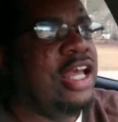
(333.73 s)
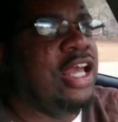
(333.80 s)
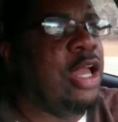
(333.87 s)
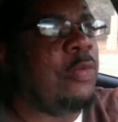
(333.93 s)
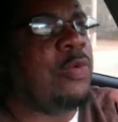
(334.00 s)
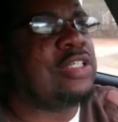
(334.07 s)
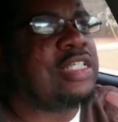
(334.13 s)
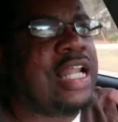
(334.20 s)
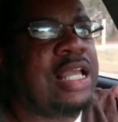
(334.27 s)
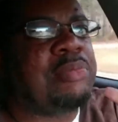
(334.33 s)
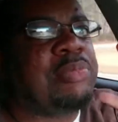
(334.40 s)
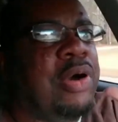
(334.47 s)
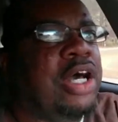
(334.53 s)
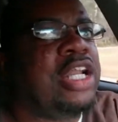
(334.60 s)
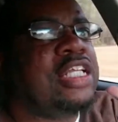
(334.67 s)
It was
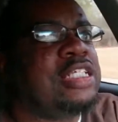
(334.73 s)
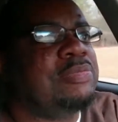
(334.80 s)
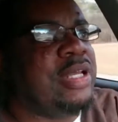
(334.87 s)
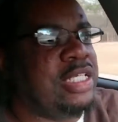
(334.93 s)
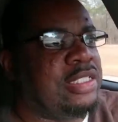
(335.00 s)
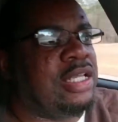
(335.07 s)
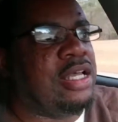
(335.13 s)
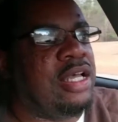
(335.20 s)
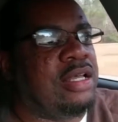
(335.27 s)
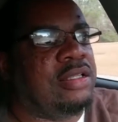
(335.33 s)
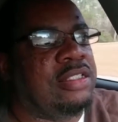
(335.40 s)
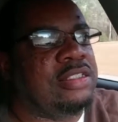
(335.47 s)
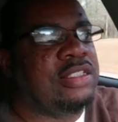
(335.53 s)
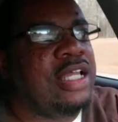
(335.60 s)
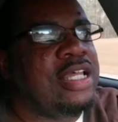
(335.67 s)
like punishment to
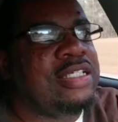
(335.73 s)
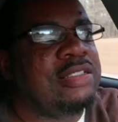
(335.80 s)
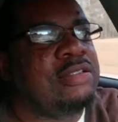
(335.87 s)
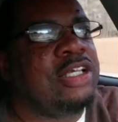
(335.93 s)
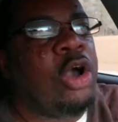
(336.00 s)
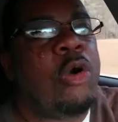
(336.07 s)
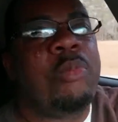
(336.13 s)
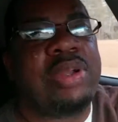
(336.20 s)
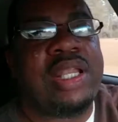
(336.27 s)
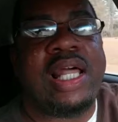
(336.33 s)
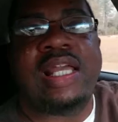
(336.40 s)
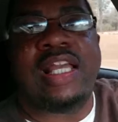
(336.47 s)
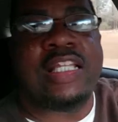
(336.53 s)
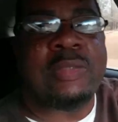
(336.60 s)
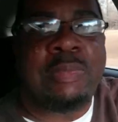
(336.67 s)
her. It, go
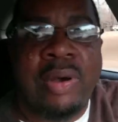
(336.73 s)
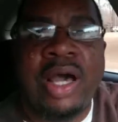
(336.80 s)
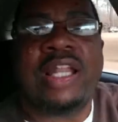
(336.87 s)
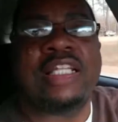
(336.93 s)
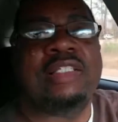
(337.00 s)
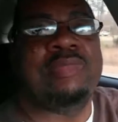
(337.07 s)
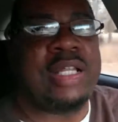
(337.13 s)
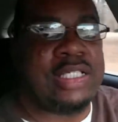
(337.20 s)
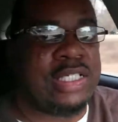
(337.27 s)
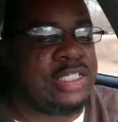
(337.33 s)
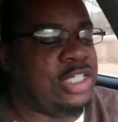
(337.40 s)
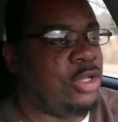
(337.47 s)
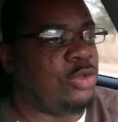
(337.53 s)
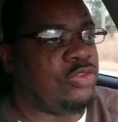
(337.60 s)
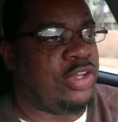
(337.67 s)
play is punishment to
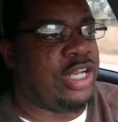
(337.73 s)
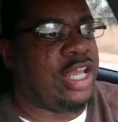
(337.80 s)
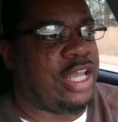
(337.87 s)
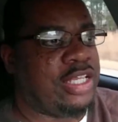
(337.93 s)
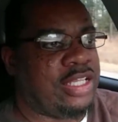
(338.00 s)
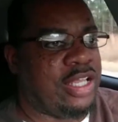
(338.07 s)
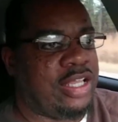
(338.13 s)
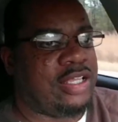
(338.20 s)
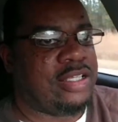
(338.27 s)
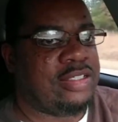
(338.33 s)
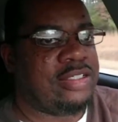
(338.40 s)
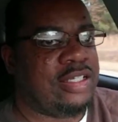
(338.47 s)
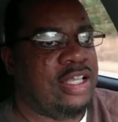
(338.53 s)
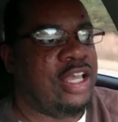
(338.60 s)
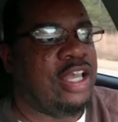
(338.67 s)
children
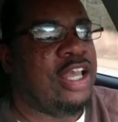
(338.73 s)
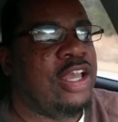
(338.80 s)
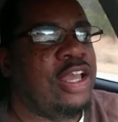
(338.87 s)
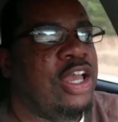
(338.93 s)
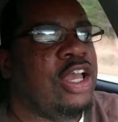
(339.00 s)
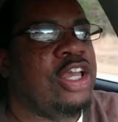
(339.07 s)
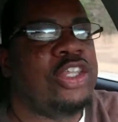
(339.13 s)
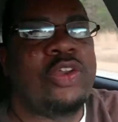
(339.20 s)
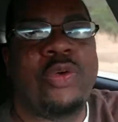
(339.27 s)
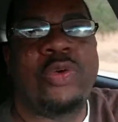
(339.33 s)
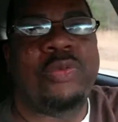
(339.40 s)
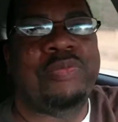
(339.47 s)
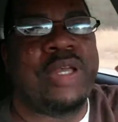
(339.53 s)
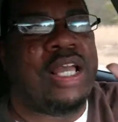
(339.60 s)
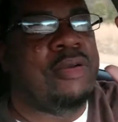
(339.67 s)
nowadays. You
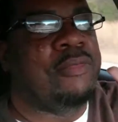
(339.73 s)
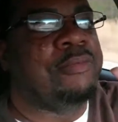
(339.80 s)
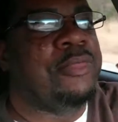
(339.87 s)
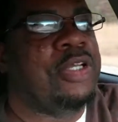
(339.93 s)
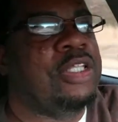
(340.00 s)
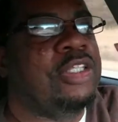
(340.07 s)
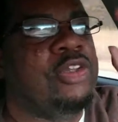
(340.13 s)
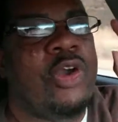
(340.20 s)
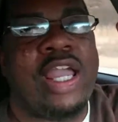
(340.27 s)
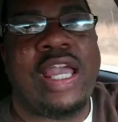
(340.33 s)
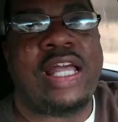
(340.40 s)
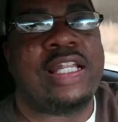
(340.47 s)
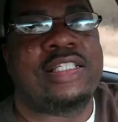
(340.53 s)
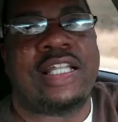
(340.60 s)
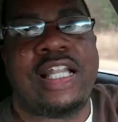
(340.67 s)
you
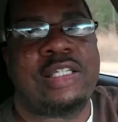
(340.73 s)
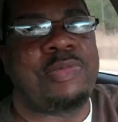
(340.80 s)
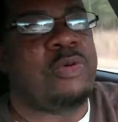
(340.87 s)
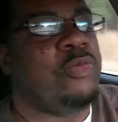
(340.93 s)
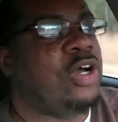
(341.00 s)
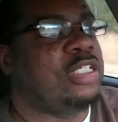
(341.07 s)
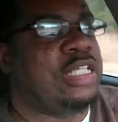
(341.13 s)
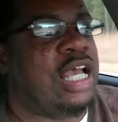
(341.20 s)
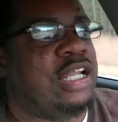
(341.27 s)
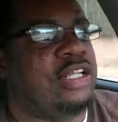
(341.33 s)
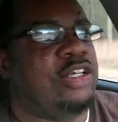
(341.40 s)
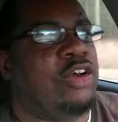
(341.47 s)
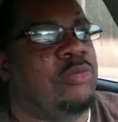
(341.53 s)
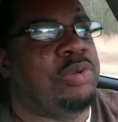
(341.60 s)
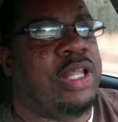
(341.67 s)
ain't had to tell us but one time
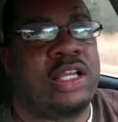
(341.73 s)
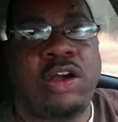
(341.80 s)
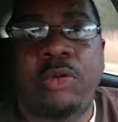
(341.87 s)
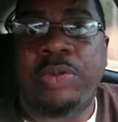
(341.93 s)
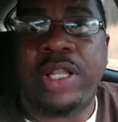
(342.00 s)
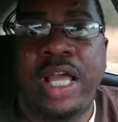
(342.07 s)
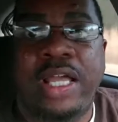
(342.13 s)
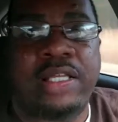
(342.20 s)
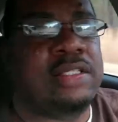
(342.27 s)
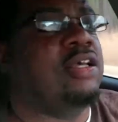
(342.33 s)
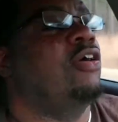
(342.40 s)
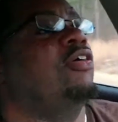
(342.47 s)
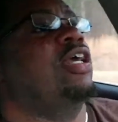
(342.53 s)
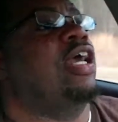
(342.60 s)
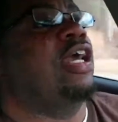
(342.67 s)
to go play. Go play.
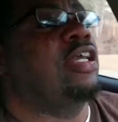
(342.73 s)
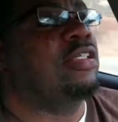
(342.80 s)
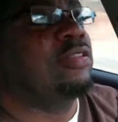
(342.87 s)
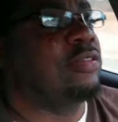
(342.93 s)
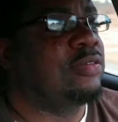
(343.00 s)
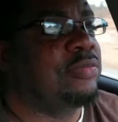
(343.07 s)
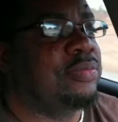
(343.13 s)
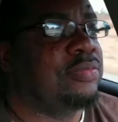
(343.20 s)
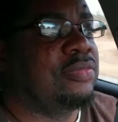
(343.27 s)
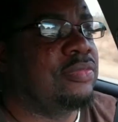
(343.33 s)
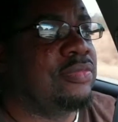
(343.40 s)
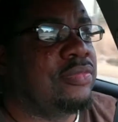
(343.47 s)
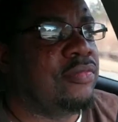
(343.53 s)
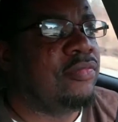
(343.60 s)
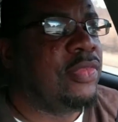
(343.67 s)
Okay.
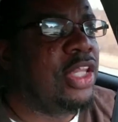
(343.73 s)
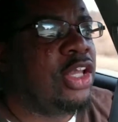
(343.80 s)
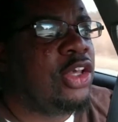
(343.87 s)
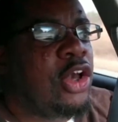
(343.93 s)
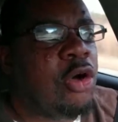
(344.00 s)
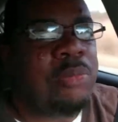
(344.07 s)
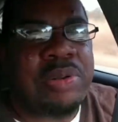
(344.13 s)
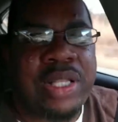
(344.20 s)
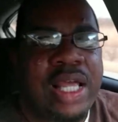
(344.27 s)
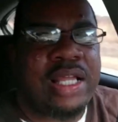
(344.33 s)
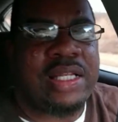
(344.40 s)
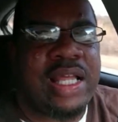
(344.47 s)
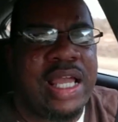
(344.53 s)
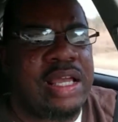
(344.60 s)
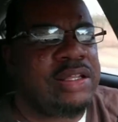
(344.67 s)
Go play
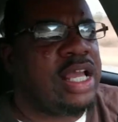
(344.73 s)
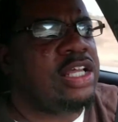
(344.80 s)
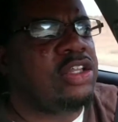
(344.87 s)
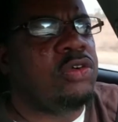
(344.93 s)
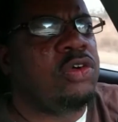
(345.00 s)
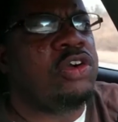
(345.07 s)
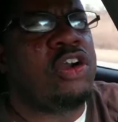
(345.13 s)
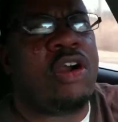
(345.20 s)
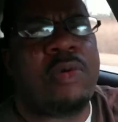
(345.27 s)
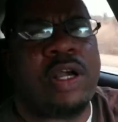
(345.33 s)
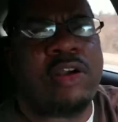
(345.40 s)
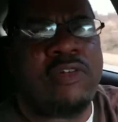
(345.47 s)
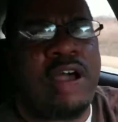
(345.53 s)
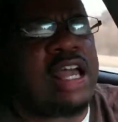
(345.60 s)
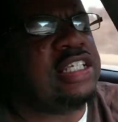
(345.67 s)
now. That little girl
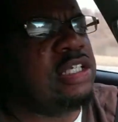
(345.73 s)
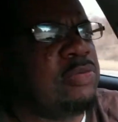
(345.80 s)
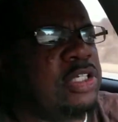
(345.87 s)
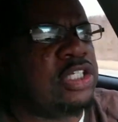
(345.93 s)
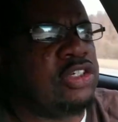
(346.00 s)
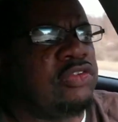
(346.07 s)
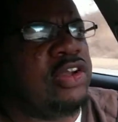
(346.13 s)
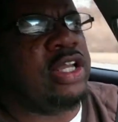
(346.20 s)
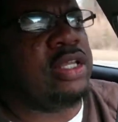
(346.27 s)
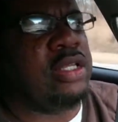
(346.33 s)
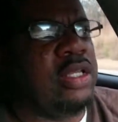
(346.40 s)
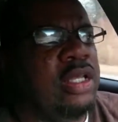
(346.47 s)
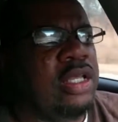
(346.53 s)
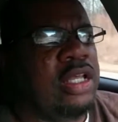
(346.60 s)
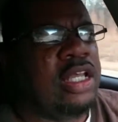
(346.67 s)
would cry. She was three.
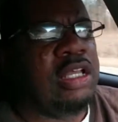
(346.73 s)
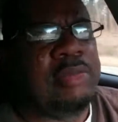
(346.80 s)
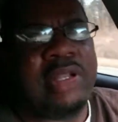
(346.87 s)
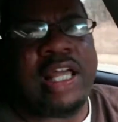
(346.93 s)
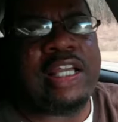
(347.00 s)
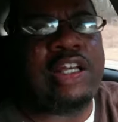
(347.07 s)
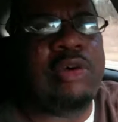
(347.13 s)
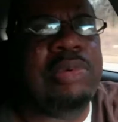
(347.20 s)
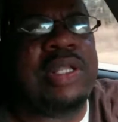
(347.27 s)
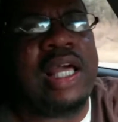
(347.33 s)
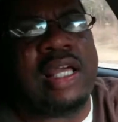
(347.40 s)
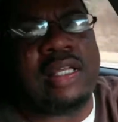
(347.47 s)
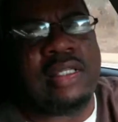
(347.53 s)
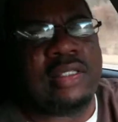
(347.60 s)
Be like, go play.